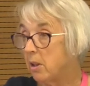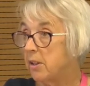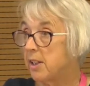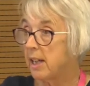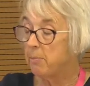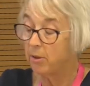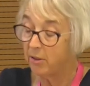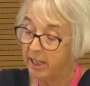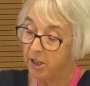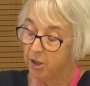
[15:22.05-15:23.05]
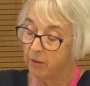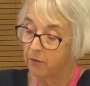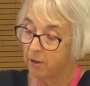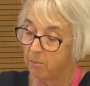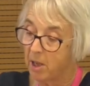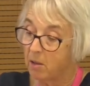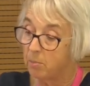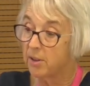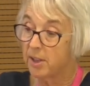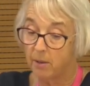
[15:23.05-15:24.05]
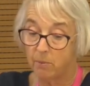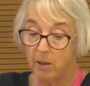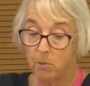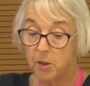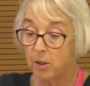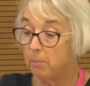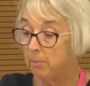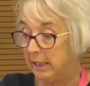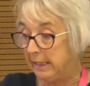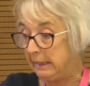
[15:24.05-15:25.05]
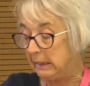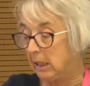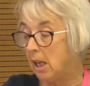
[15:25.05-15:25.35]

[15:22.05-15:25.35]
her separation from Albert Sitwell was complete,